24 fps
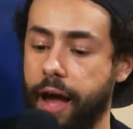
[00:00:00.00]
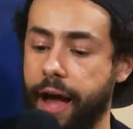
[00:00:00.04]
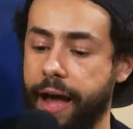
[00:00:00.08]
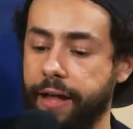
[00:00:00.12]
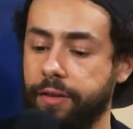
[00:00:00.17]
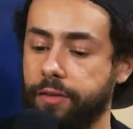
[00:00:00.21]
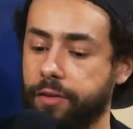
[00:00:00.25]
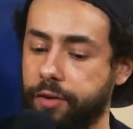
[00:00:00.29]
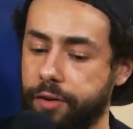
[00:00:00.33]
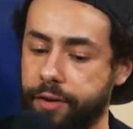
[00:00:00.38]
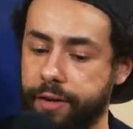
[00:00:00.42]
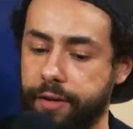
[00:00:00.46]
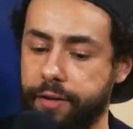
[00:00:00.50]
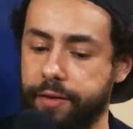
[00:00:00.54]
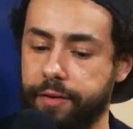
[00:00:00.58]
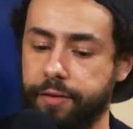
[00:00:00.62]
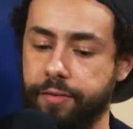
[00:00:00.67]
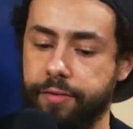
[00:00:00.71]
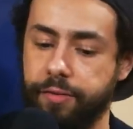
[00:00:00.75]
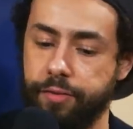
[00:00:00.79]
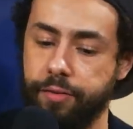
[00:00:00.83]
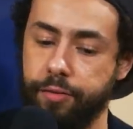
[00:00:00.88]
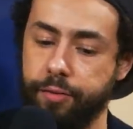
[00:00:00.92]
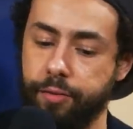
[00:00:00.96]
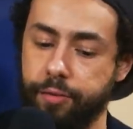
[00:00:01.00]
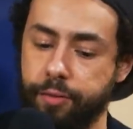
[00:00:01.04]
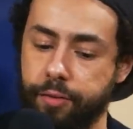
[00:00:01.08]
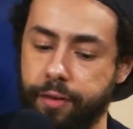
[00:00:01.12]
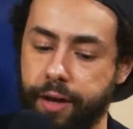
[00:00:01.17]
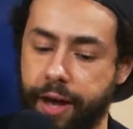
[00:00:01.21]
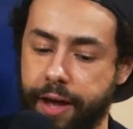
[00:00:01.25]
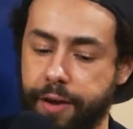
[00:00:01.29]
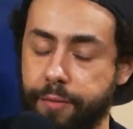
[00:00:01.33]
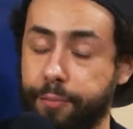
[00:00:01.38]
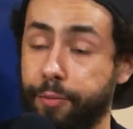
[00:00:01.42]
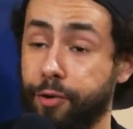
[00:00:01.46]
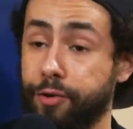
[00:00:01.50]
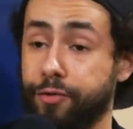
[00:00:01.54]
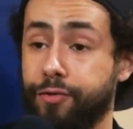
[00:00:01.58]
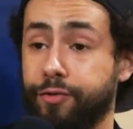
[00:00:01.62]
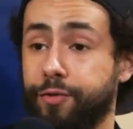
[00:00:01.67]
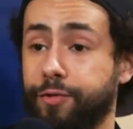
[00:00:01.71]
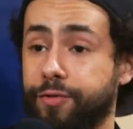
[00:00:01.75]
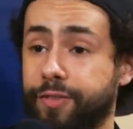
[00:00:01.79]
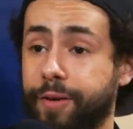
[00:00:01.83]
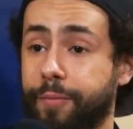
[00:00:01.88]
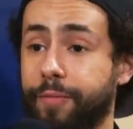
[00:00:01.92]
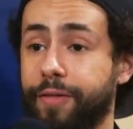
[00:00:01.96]
learned to kind of push
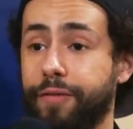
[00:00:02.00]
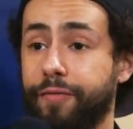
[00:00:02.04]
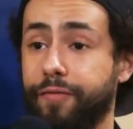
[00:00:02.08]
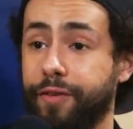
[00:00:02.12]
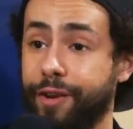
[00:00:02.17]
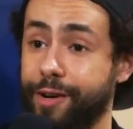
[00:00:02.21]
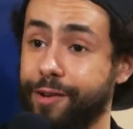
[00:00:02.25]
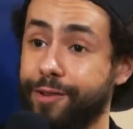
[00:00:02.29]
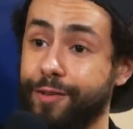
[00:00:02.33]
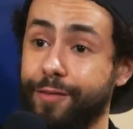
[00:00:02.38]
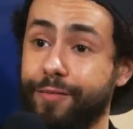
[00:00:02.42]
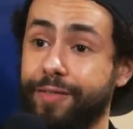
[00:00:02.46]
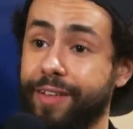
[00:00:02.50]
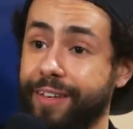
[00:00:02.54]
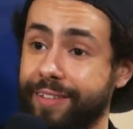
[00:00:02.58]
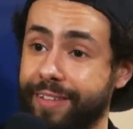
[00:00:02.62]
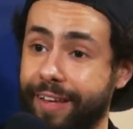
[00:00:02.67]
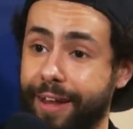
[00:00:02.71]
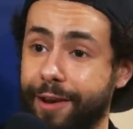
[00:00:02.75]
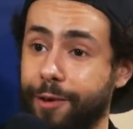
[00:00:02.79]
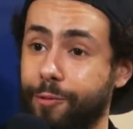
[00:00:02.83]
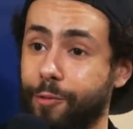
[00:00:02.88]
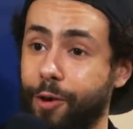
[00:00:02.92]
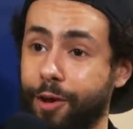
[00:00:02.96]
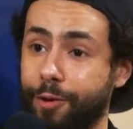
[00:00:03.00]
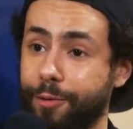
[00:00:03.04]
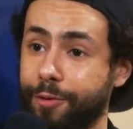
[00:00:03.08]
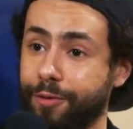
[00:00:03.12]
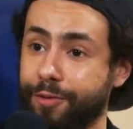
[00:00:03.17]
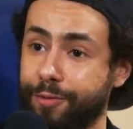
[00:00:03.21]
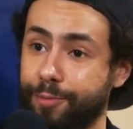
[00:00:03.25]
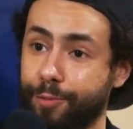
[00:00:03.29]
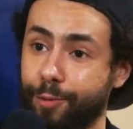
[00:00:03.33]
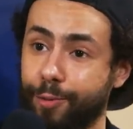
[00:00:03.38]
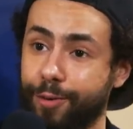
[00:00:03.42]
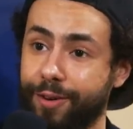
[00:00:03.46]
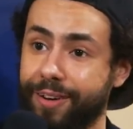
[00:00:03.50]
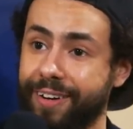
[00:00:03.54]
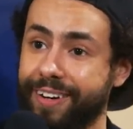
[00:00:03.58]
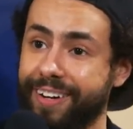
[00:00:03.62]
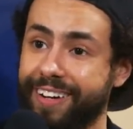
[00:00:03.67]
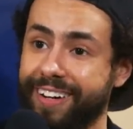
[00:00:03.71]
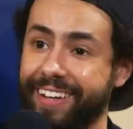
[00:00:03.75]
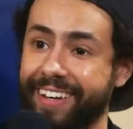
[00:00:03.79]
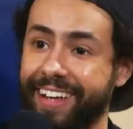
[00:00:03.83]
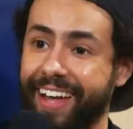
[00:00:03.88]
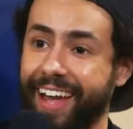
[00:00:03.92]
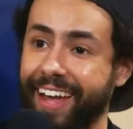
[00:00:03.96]
through some of the fears of things I didn't want to explore.
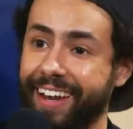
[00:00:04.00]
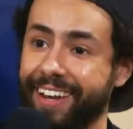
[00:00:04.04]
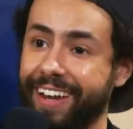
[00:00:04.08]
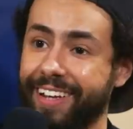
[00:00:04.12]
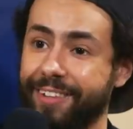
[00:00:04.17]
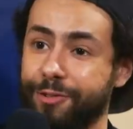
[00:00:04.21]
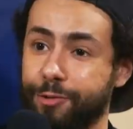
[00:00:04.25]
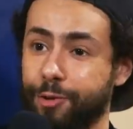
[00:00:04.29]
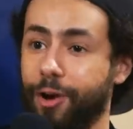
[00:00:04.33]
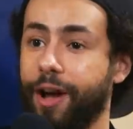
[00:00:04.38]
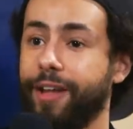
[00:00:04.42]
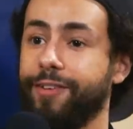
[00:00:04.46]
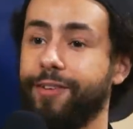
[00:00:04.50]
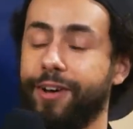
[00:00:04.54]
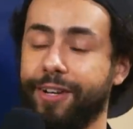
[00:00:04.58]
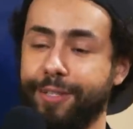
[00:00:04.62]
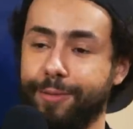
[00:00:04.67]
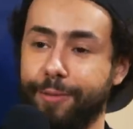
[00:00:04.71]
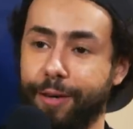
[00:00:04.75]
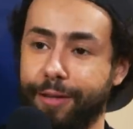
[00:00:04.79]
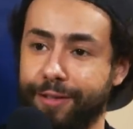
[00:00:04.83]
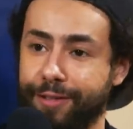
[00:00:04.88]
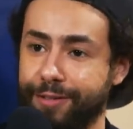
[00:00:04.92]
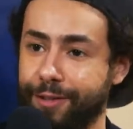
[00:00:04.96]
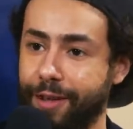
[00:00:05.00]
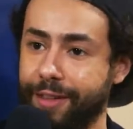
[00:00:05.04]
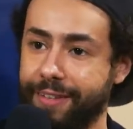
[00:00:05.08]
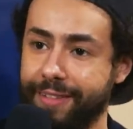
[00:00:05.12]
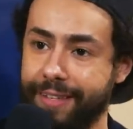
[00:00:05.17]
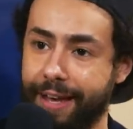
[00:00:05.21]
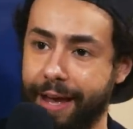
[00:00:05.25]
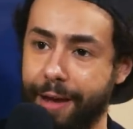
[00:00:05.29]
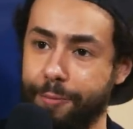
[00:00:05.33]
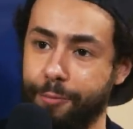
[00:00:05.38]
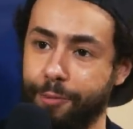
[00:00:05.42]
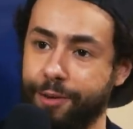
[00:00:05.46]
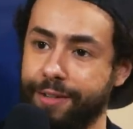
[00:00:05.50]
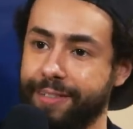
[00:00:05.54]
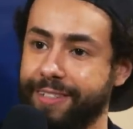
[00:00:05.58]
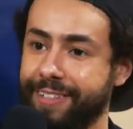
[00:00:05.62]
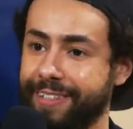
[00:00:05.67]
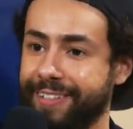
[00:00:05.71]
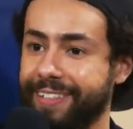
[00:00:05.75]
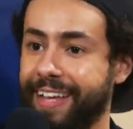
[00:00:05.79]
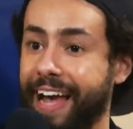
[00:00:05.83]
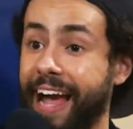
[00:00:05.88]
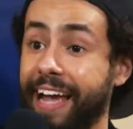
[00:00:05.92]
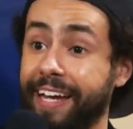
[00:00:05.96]
And Jerrod talks about this all the time, where he
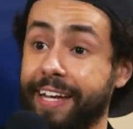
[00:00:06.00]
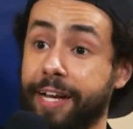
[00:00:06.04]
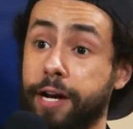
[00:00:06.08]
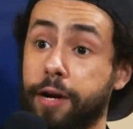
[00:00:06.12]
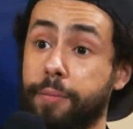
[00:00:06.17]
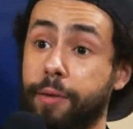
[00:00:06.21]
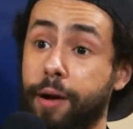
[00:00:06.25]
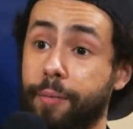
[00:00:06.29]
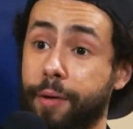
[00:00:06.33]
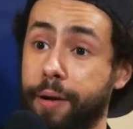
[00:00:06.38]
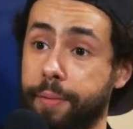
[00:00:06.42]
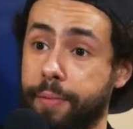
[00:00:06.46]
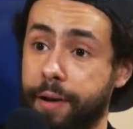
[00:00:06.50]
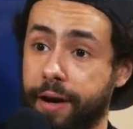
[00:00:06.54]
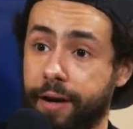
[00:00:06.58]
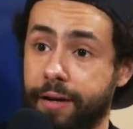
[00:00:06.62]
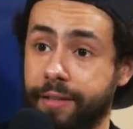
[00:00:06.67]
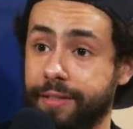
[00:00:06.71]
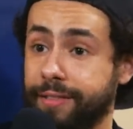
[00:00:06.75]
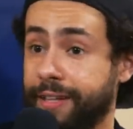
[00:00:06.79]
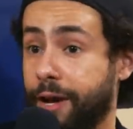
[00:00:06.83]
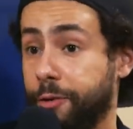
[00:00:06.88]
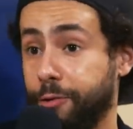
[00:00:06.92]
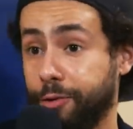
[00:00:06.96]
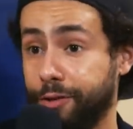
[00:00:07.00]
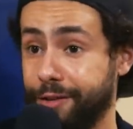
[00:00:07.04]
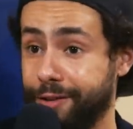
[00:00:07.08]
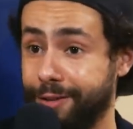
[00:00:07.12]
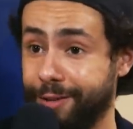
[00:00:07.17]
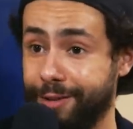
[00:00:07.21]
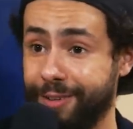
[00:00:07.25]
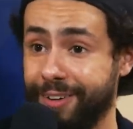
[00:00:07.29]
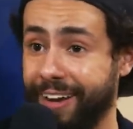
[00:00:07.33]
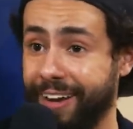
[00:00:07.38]
says, I care about my parents. I really do.